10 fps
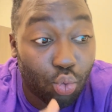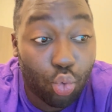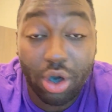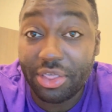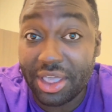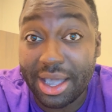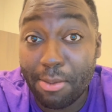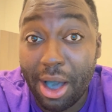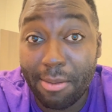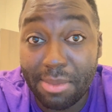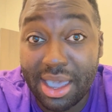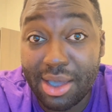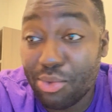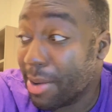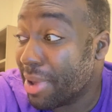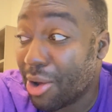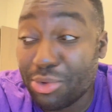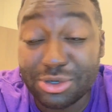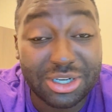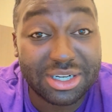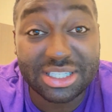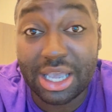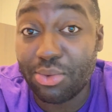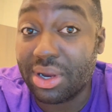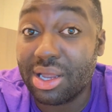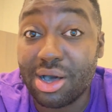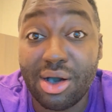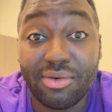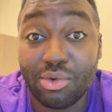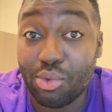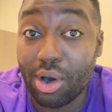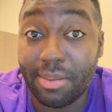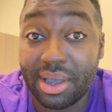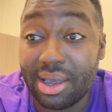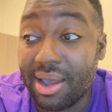one thing about men and women, I want you to understand we love a woman